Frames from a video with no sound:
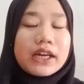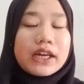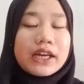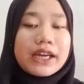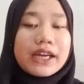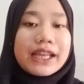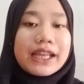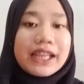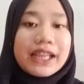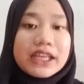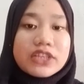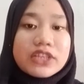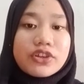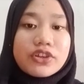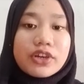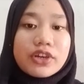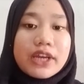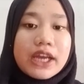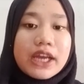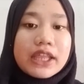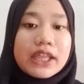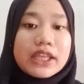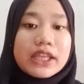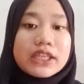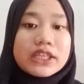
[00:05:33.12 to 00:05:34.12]
Class
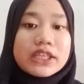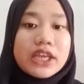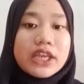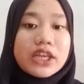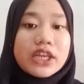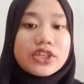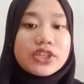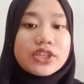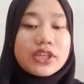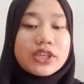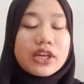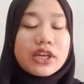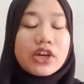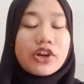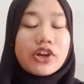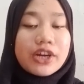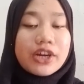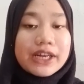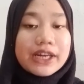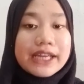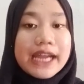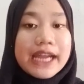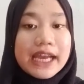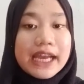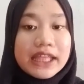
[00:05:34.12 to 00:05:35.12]

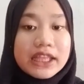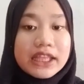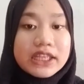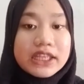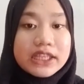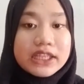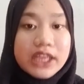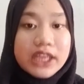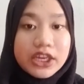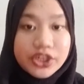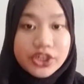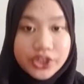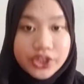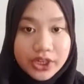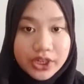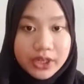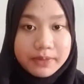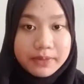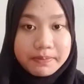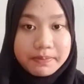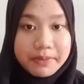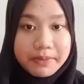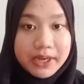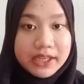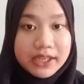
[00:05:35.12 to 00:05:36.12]

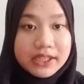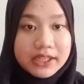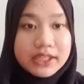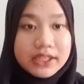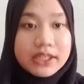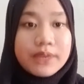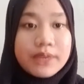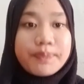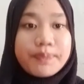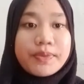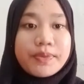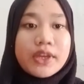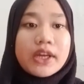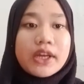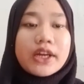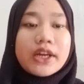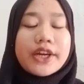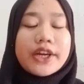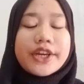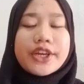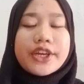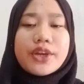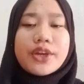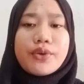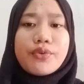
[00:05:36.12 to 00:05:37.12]
organization means
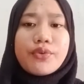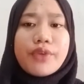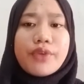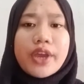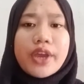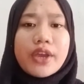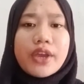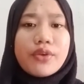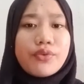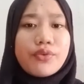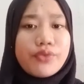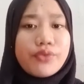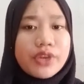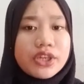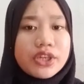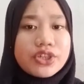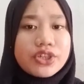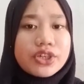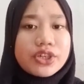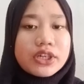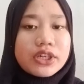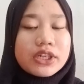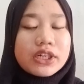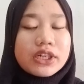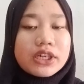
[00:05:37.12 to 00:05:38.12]
the way which
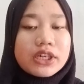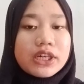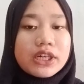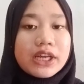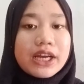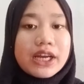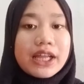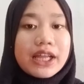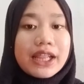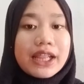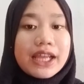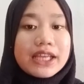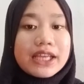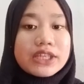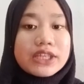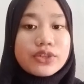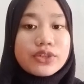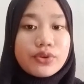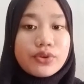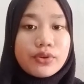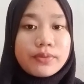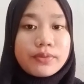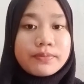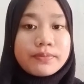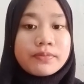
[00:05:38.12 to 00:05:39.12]
a
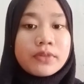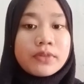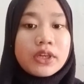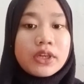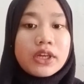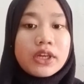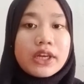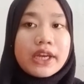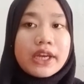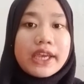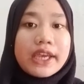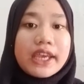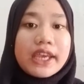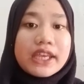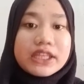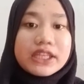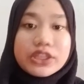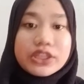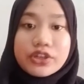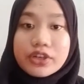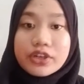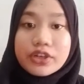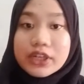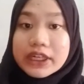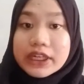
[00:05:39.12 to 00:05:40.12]
classroom is
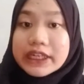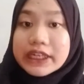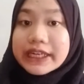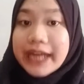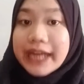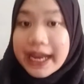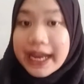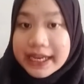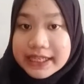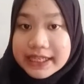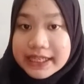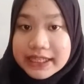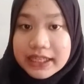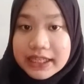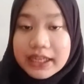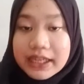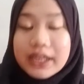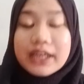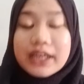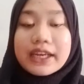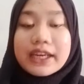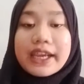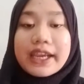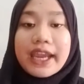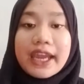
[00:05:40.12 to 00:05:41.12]
organized
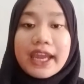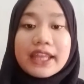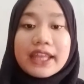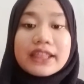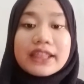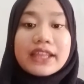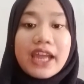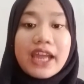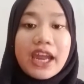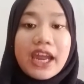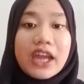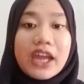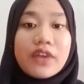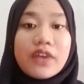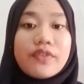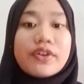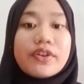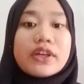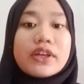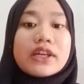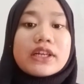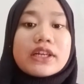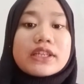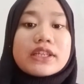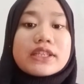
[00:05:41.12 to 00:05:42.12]
can have
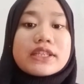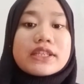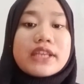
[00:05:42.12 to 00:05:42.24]
a